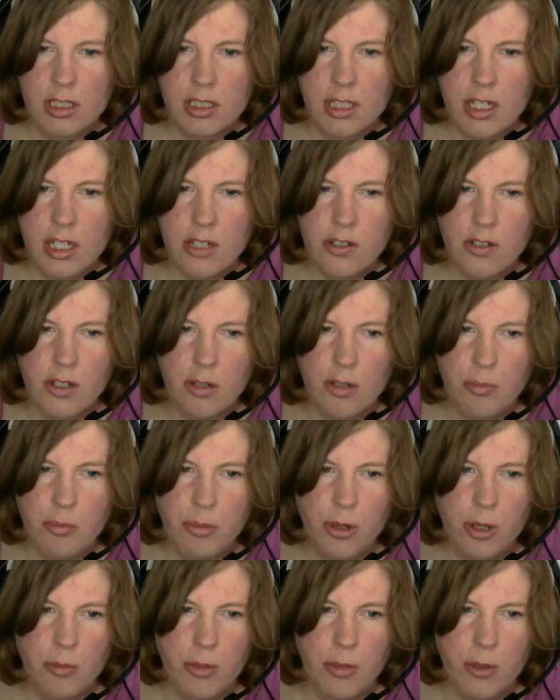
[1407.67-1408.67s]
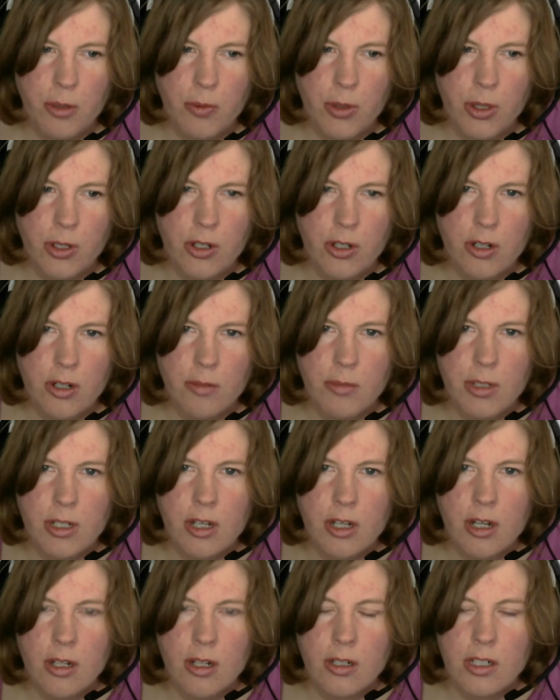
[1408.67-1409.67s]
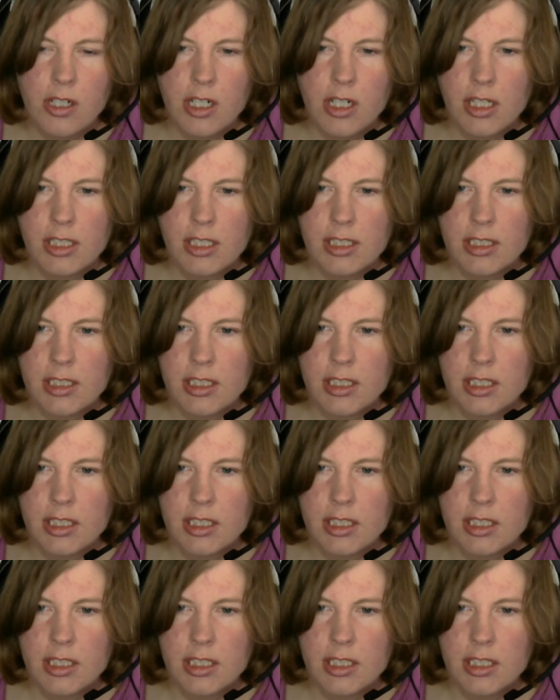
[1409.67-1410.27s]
scheduling an appointment with a dermatologist,